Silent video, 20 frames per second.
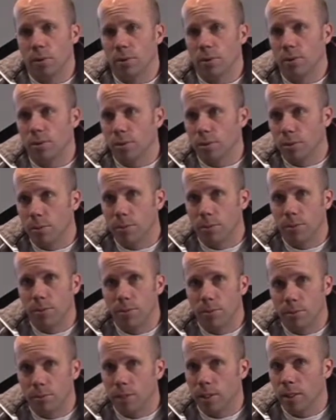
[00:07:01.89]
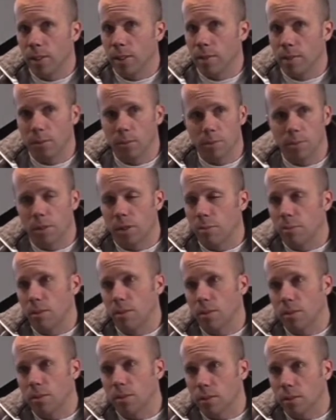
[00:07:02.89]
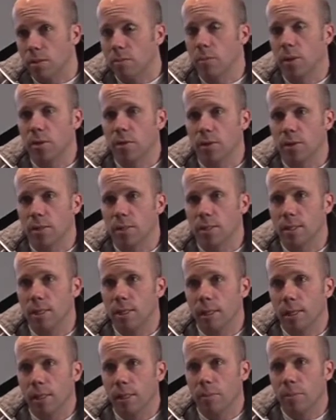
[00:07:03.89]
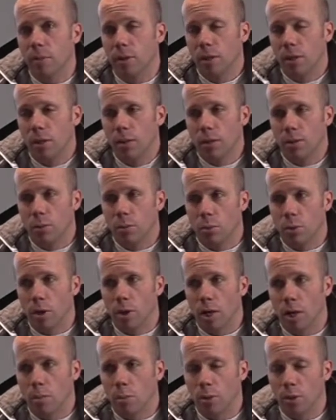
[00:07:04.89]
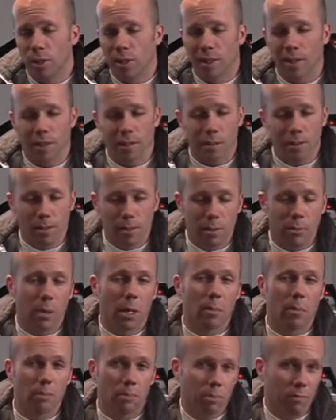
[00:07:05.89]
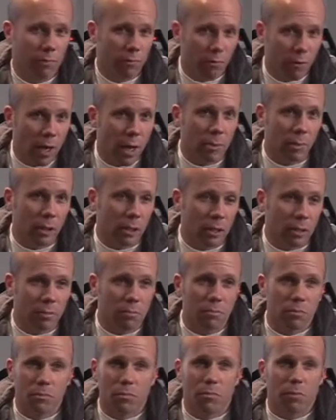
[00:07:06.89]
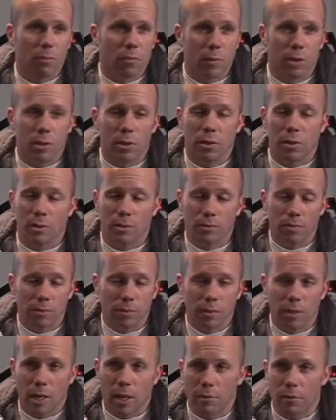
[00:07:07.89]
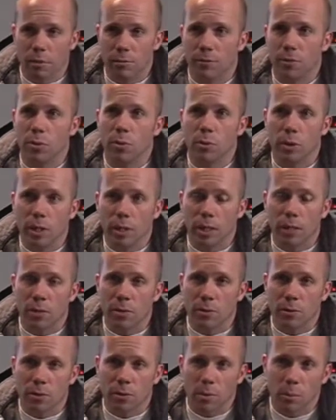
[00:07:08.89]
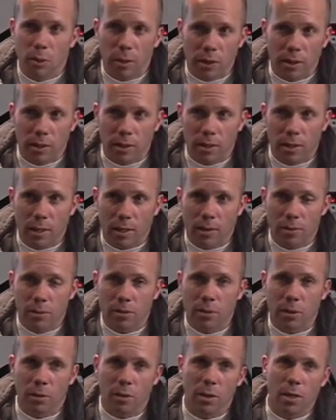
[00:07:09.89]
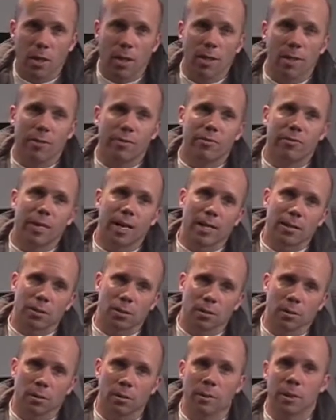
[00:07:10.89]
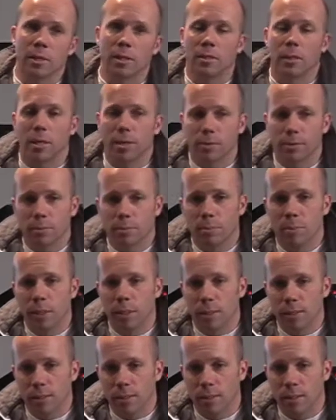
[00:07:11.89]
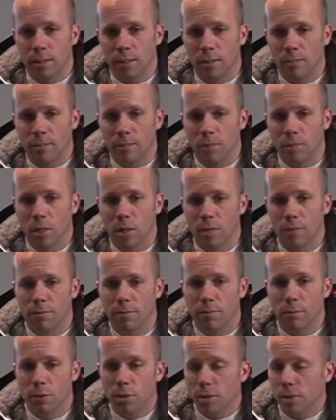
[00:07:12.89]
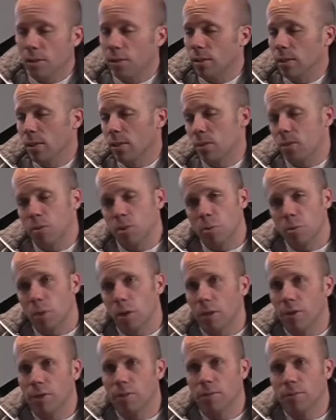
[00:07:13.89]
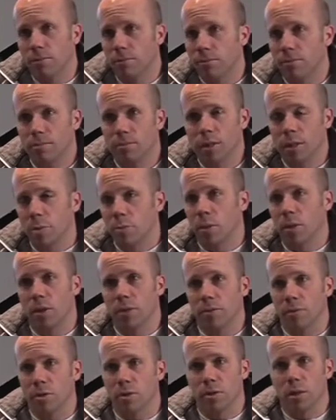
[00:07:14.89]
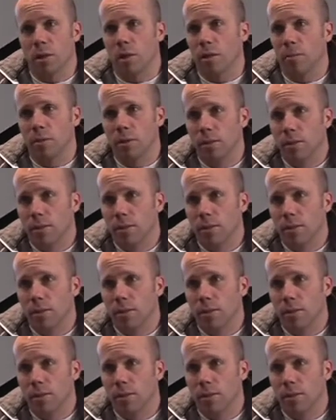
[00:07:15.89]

2 or 3, sometimes up to 6 months at a time, where I'm only getting to see my family, you know, every few weekends or something like that. So that's a little bit tough, but unfortunately it's just part of the job.